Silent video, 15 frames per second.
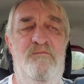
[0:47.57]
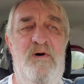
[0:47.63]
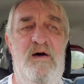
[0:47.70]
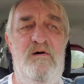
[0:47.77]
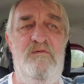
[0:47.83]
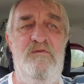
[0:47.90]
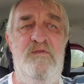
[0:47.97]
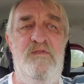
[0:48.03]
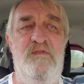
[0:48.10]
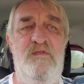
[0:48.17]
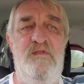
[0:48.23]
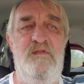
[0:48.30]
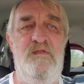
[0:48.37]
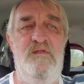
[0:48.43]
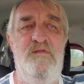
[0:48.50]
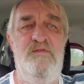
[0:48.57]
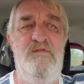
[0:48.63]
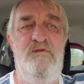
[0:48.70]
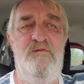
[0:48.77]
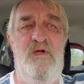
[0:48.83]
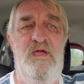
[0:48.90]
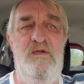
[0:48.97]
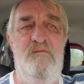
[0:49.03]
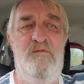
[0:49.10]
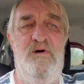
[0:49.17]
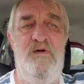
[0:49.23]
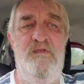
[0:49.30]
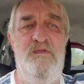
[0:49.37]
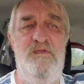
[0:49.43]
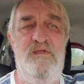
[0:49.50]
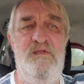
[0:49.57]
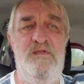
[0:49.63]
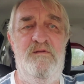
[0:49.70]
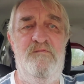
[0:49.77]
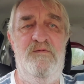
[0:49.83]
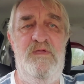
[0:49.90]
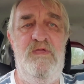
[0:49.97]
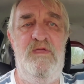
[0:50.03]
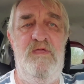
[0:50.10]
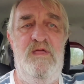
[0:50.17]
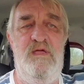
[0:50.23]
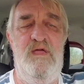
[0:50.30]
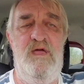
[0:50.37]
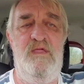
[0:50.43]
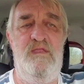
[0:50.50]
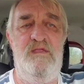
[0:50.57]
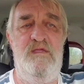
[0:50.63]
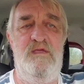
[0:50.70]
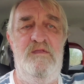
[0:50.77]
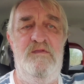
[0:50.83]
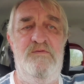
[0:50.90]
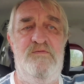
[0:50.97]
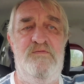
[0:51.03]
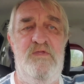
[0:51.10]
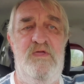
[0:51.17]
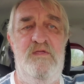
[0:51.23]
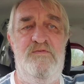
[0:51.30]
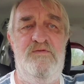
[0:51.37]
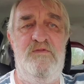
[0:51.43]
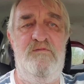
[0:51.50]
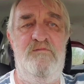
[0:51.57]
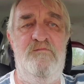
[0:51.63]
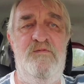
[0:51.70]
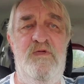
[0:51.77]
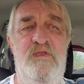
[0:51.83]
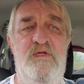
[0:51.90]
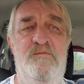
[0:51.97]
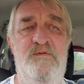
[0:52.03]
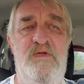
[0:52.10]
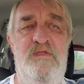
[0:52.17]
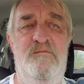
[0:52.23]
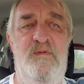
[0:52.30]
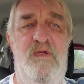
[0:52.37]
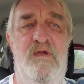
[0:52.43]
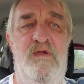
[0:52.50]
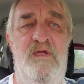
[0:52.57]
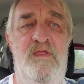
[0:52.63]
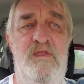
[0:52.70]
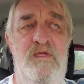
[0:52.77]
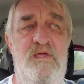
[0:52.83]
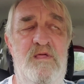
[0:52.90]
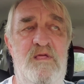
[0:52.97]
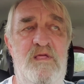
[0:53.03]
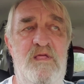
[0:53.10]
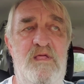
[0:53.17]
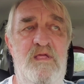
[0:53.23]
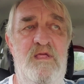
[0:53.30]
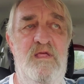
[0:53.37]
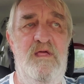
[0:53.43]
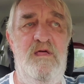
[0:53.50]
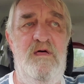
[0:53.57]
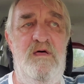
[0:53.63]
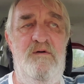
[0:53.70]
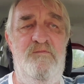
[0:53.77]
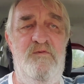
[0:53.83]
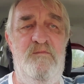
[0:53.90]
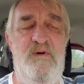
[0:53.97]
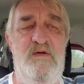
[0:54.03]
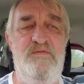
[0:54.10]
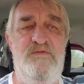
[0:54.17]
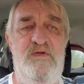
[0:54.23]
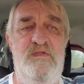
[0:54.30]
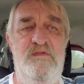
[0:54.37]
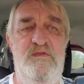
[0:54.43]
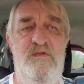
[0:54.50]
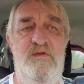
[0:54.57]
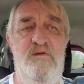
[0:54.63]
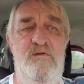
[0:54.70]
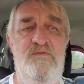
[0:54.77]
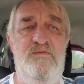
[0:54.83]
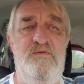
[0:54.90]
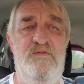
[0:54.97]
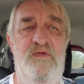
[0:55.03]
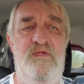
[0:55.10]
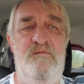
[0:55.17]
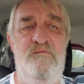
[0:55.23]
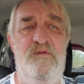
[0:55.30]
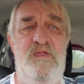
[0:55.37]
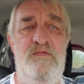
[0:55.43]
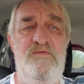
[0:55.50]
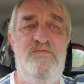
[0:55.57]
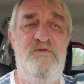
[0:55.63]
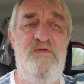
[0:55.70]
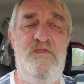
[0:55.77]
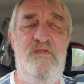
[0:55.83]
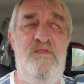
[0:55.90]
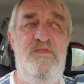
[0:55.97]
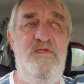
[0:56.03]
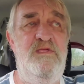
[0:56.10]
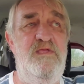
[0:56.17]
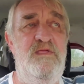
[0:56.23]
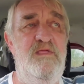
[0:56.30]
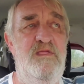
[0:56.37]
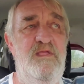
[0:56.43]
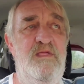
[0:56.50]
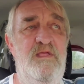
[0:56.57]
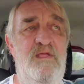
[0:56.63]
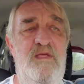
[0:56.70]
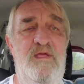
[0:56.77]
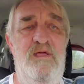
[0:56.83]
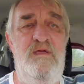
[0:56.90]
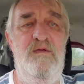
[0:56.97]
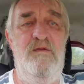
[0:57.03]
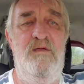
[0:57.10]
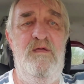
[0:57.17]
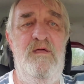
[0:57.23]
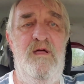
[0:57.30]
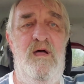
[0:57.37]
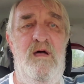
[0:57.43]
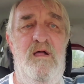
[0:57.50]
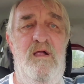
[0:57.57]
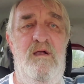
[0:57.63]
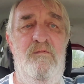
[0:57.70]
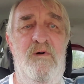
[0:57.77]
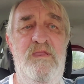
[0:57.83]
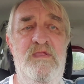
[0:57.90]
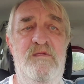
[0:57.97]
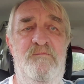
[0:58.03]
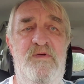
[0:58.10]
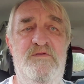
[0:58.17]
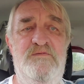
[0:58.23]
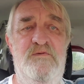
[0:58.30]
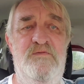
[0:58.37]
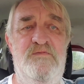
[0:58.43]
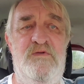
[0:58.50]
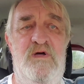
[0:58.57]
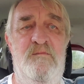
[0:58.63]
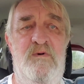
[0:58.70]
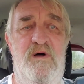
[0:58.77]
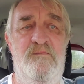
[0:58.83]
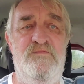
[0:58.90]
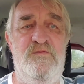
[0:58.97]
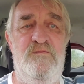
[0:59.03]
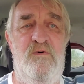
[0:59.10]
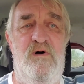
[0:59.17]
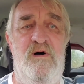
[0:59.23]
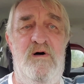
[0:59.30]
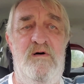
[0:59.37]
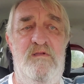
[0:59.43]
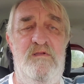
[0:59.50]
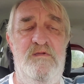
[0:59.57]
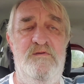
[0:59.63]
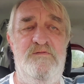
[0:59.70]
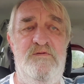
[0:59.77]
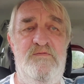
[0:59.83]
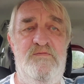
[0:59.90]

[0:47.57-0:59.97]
found the right one. In the States, and we ended up getting married for about 10 years. And then when I seen our wedding pictures come off the wall and